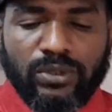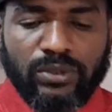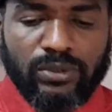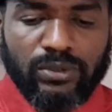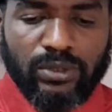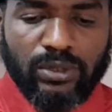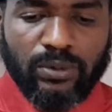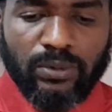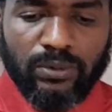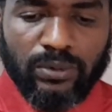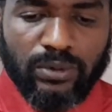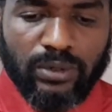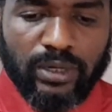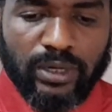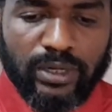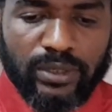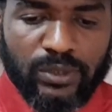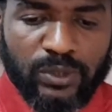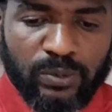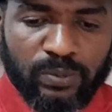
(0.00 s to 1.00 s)
So you
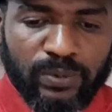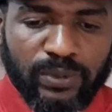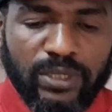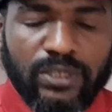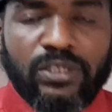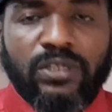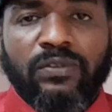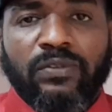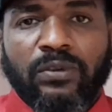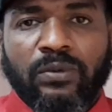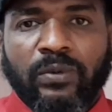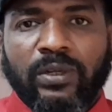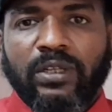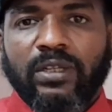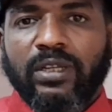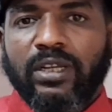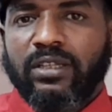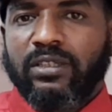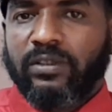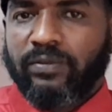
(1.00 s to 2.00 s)
guys, please, if you really
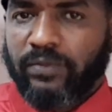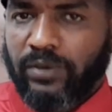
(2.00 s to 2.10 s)
like the